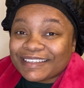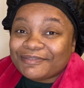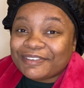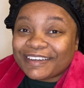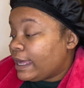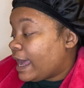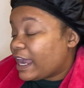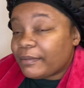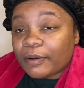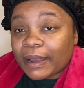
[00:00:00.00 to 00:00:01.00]
but I
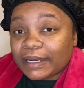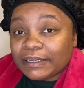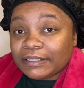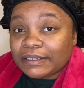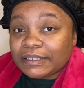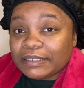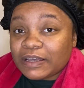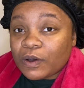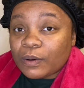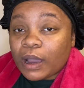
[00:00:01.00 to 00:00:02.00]
got my writing done
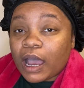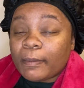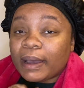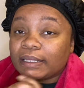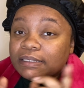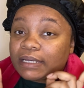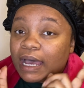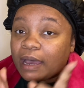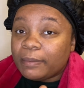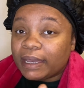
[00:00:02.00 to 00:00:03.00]
so I'm about to
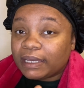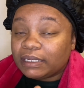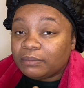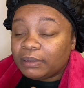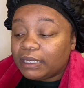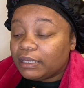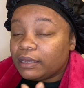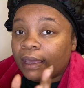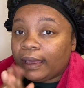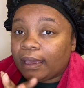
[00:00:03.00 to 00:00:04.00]
hop back into
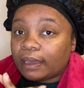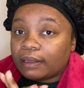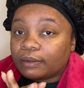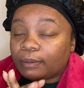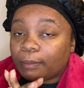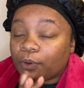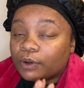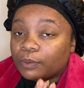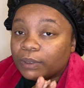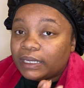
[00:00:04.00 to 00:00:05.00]
bed and
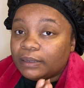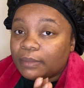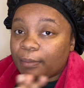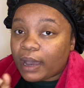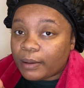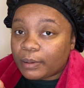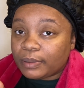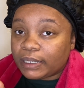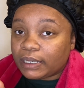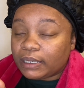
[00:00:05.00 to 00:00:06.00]
gonna read my Bible
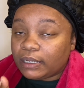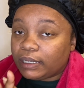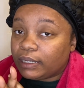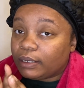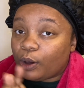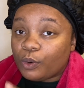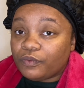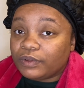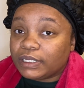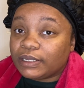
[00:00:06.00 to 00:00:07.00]
plan and
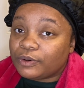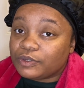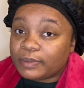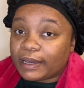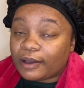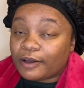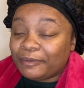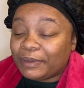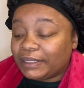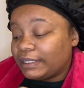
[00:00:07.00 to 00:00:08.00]
hopefully doze back off
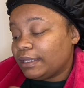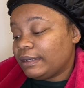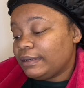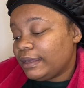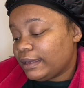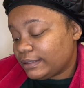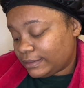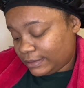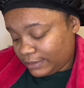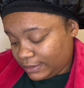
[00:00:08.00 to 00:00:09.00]
within the
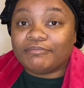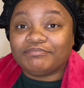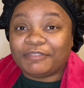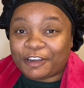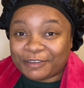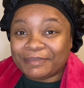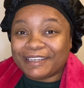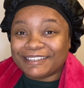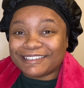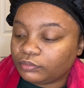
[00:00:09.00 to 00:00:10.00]
next 30
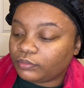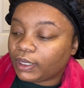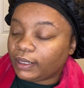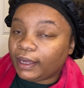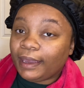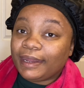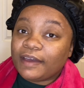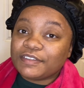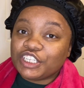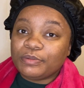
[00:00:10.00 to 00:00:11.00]
minutes and
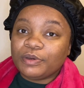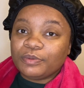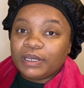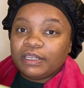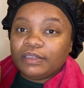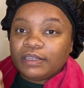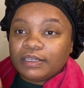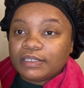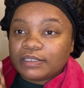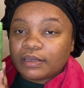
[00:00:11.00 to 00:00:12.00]
I've still been reading
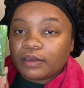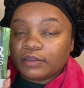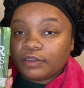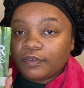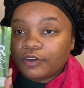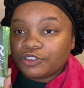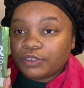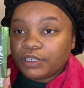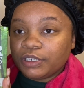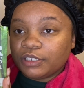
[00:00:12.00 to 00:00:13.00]
this
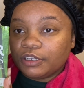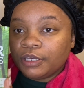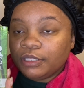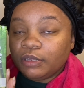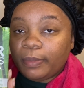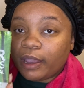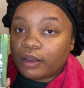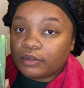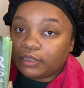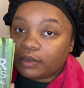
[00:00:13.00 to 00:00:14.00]
devotional here The
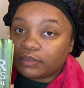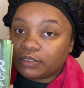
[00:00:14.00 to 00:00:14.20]
Power Thoughts